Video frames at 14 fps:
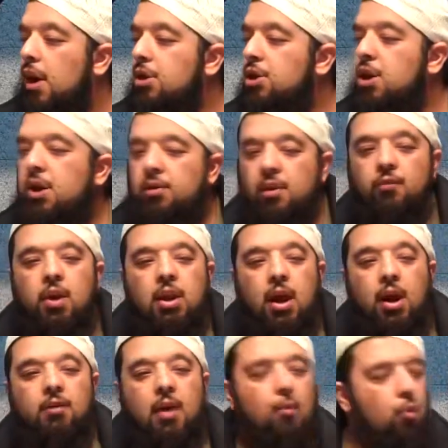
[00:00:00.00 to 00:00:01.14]
Right? She doesn't
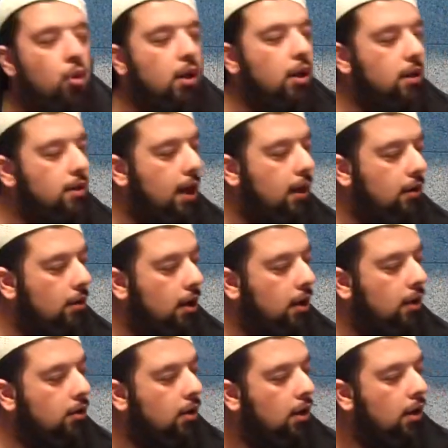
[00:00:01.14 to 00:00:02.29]
realize I'm working day and
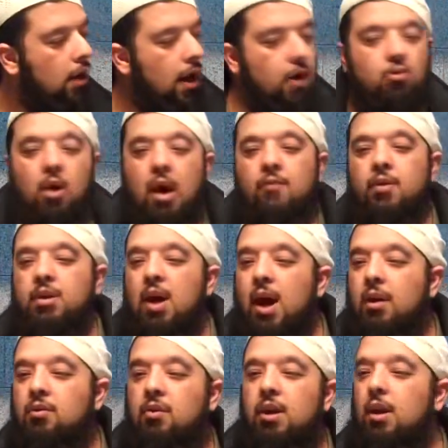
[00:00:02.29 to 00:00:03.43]
night. I drive a
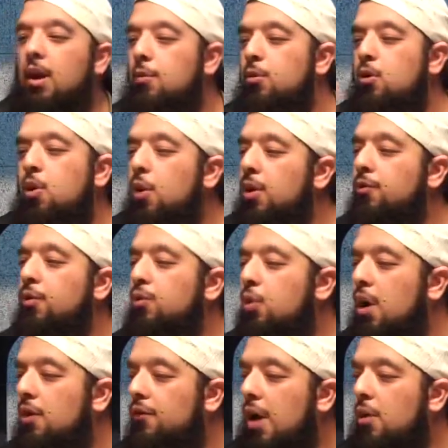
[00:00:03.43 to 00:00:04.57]
taxi. I'm going for
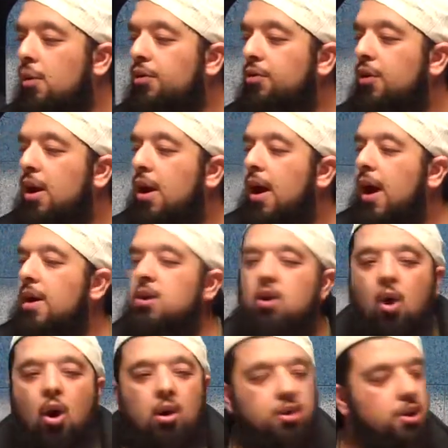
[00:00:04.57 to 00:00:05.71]
12 hours.
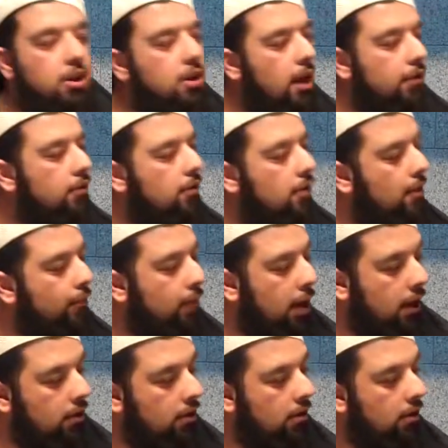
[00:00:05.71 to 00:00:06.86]
And all she does is
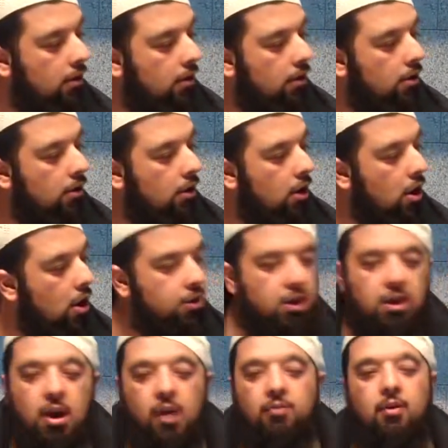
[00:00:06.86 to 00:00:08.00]
complain. All
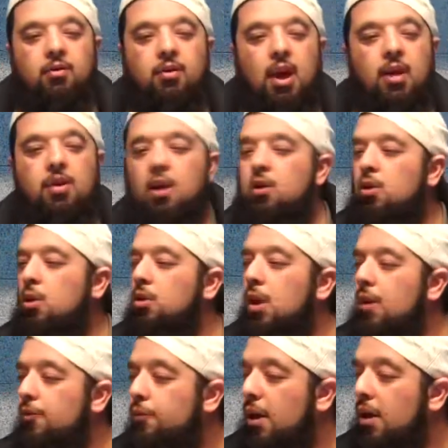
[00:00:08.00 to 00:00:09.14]
she does is say that you don't
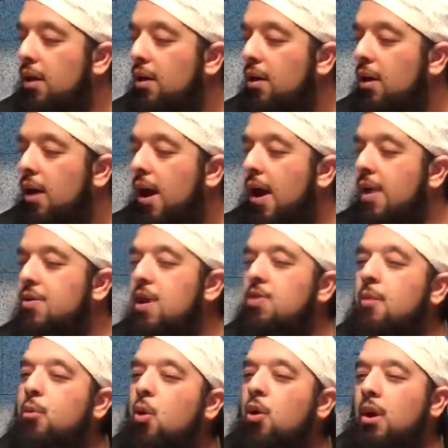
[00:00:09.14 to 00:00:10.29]
love me. And then
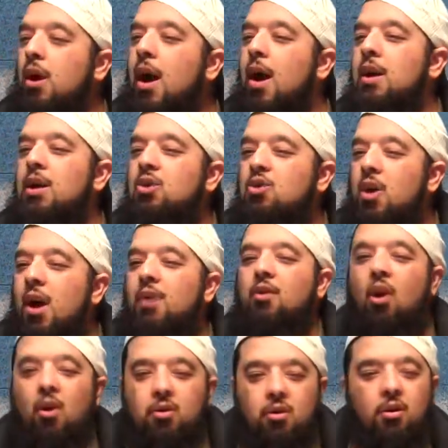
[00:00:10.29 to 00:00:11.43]
the poor guy, he tries
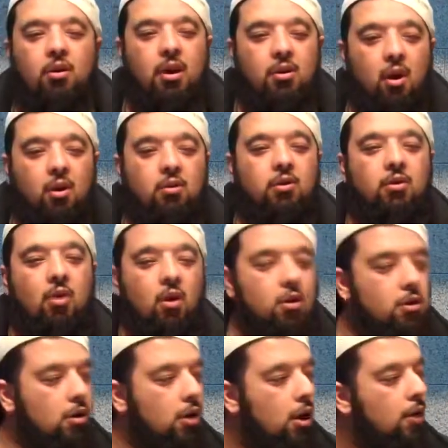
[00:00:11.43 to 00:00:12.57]
harder and harder and
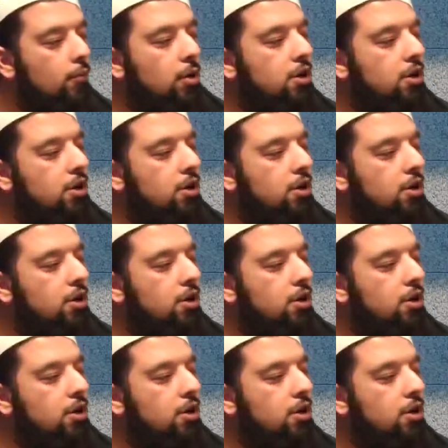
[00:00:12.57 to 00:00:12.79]
harder,